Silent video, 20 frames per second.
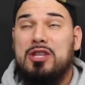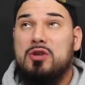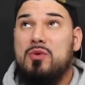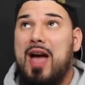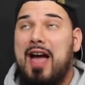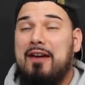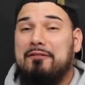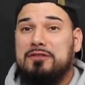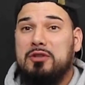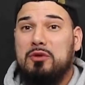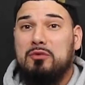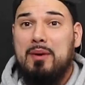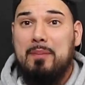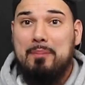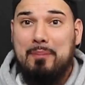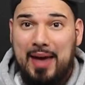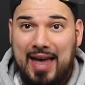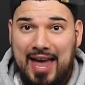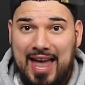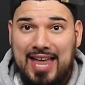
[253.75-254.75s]
You have to
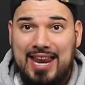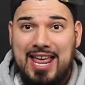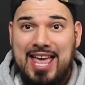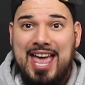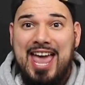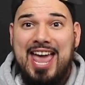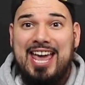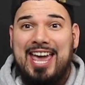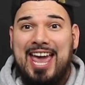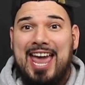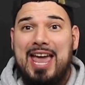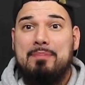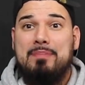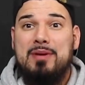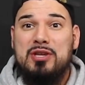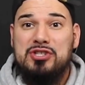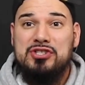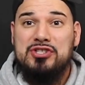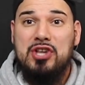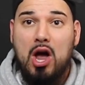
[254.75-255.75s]
repent, aka
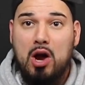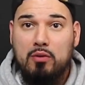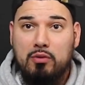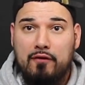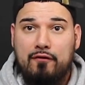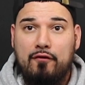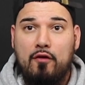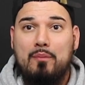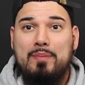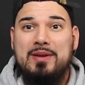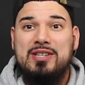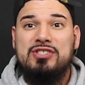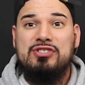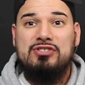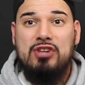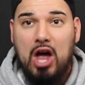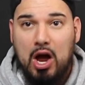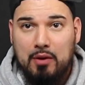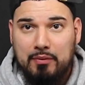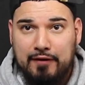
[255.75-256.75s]
be sorrowful. Be
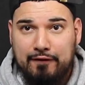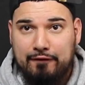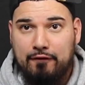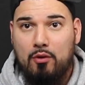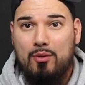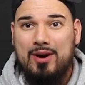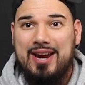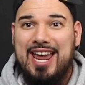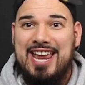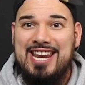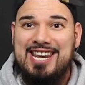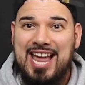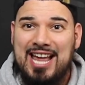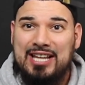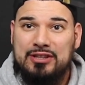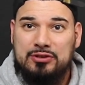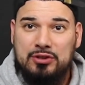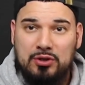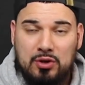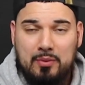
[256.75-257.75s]
sorry for it and
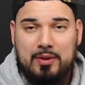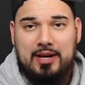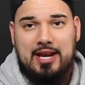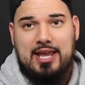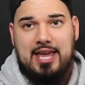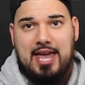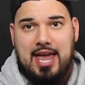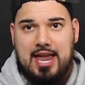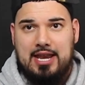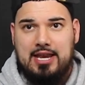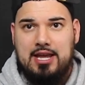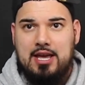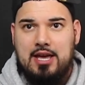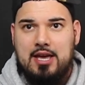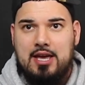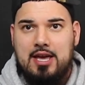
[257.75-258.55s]
not do it again.